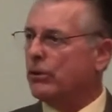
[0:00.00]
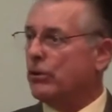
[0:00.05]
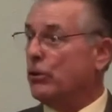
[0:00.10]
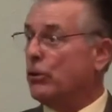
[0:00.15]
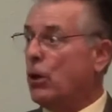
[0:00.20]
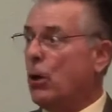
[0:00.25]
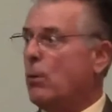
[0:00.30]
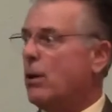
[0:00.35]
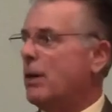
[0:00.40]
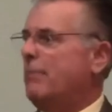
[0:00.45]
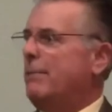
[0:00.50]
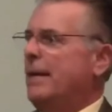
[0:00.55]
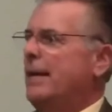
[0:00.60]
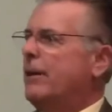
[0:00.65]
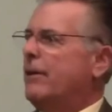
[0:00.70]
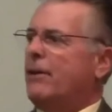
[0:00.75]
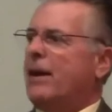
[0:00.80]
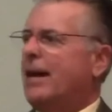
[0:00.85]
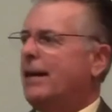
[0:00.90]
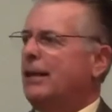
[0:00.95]
You don't want to be
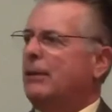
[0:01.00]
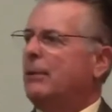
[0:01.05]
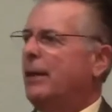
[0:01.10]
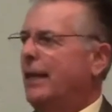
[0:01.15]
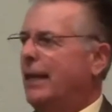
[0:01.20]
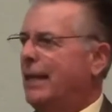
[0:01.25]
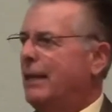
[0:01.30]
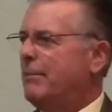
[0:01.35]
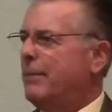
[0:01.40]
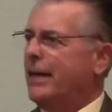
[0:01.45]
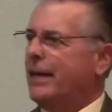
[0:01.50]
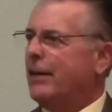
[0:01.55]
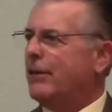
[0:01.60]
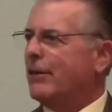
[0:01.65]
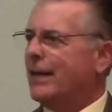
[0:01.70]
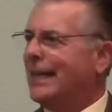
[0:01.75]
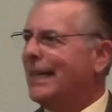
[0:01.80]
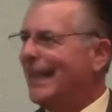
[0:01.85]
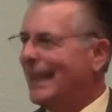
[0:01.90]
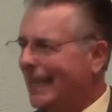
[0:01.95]
interacting with anybody or
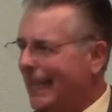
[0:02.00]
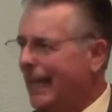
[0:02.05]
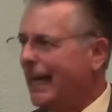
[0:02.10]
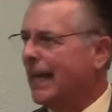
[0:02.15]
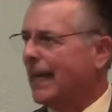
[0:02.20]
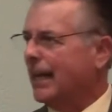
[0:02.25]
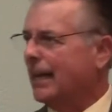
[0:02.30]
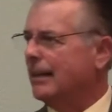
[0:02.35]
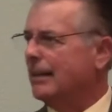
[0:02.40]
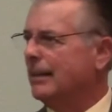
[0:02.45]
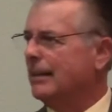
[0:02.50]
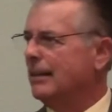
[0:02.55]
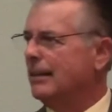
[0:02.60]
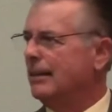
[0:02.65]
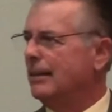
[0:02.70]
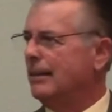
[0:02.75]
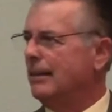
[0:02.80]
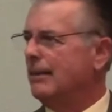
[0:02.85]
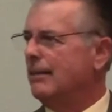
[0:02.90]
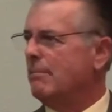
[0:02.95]
anything
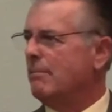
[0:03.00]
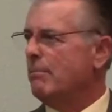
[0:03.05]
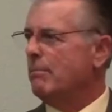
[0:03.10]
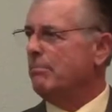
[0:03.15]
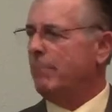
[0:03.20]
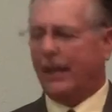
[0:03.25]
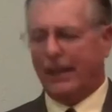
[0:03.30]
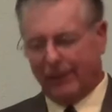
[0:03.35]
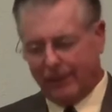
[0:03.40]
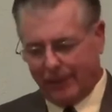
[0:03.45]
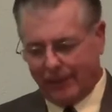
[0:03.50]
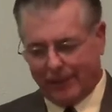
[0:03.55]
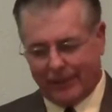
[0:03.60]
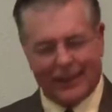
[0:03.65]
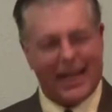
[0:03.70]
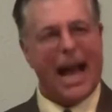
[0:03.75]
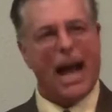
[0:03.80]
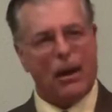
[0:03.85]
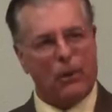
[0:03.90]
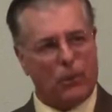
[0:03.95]
because it's
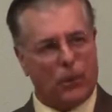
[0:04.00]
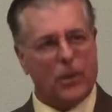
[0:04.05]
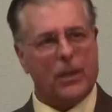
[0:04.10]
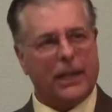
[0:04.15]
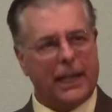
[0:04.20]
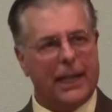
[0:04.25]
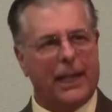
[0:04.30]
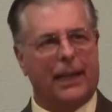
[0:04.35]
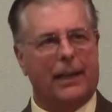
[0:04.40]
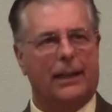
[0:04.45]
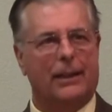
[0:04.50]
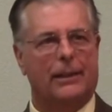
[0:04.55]
not working.